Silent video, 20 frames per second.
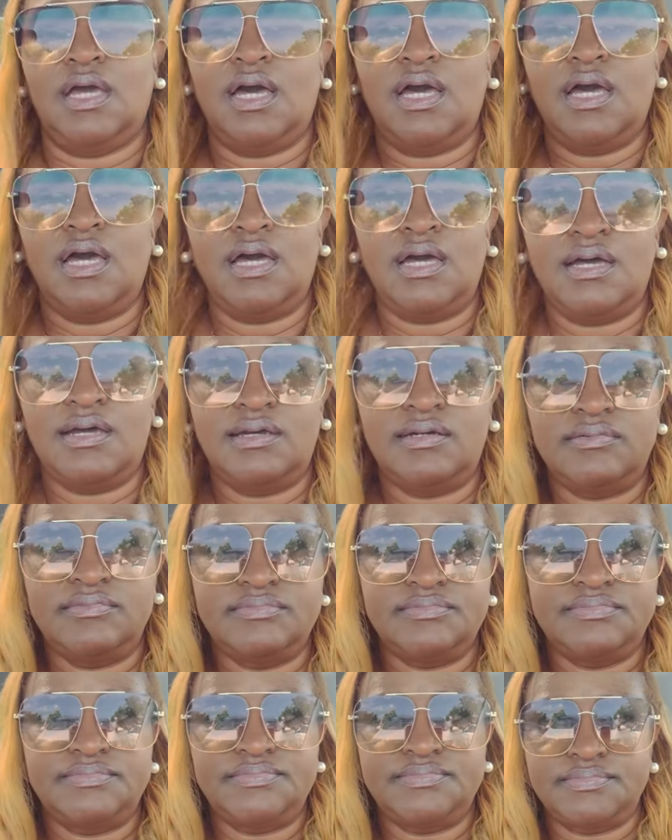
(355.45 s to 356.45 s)

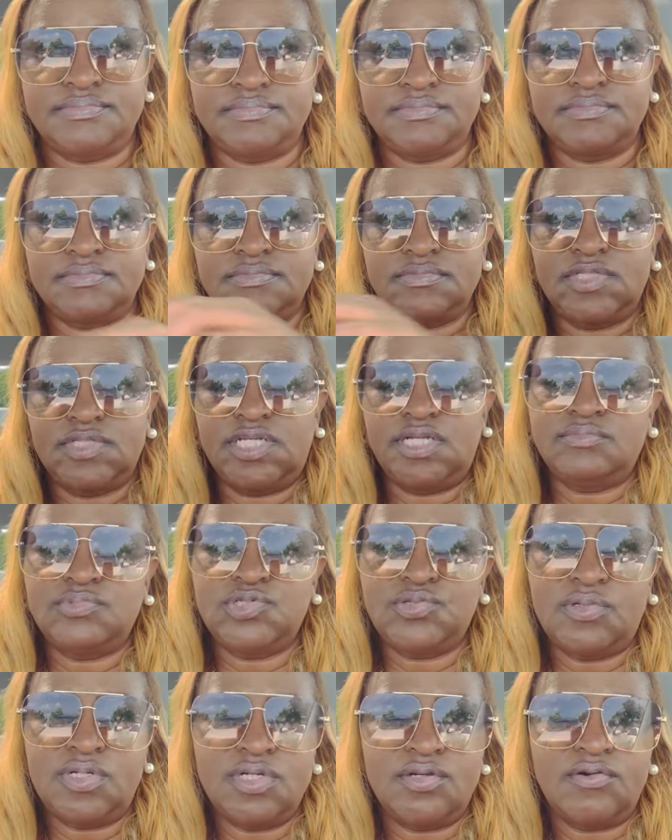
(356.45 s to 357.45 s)
And I'm
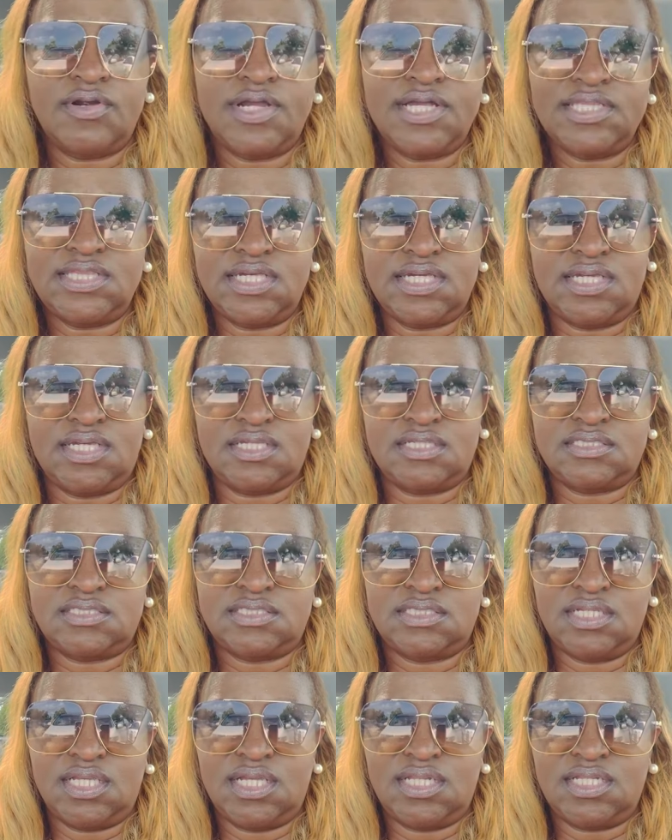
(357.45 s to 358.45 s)
doing great things.
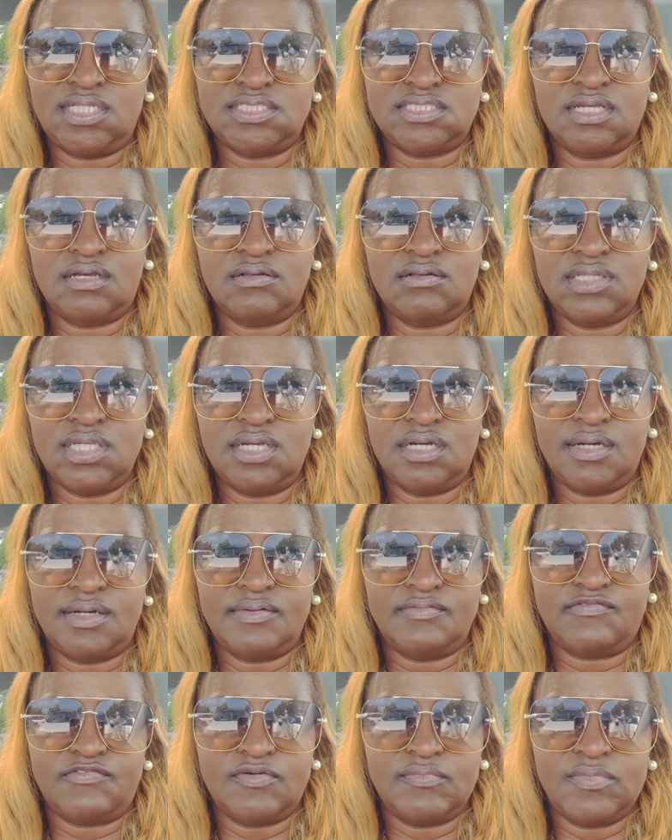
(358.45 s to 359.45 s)
And it's only
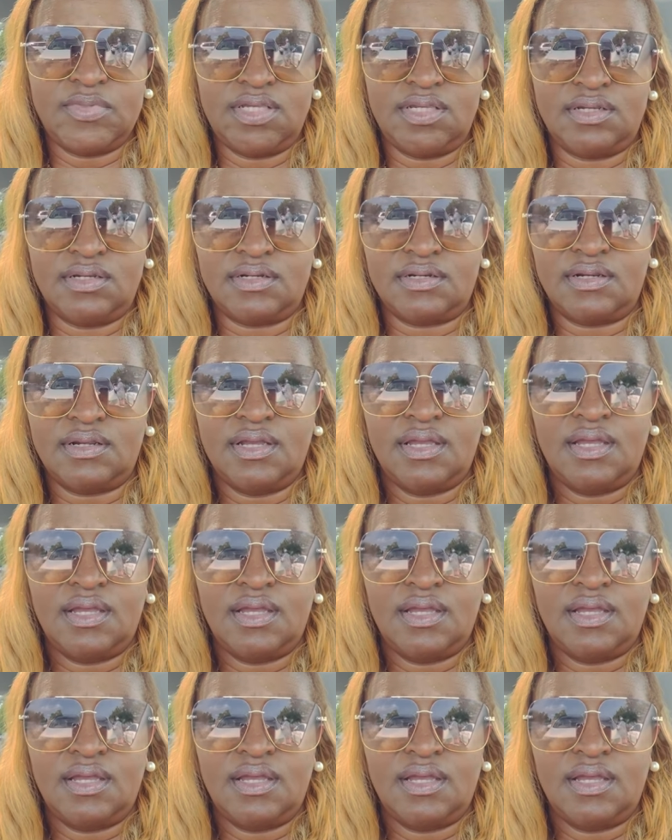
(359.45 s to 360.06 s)
up from here.